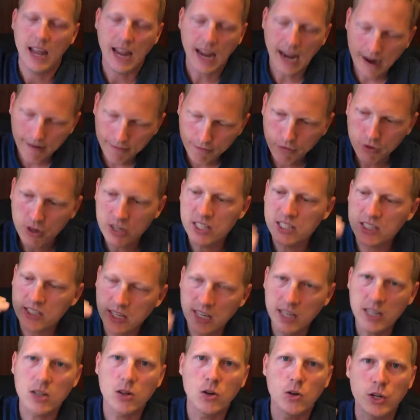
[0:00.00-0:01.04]
every
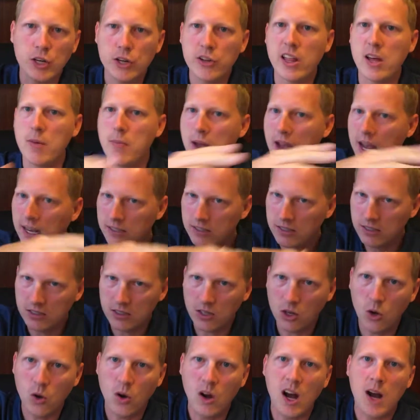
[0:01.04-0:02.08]
single year that passes
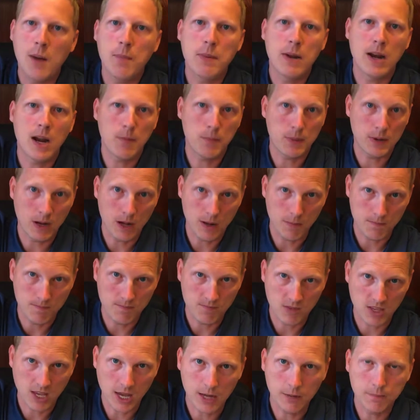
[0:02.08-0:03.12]
go up and up and up,
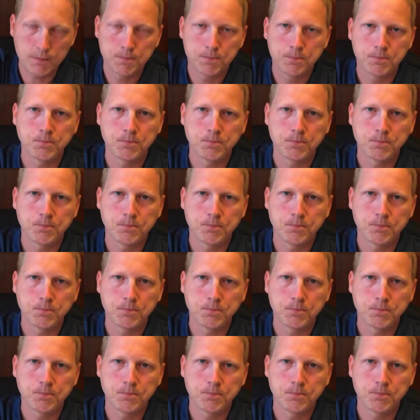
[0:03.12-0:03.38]
okay?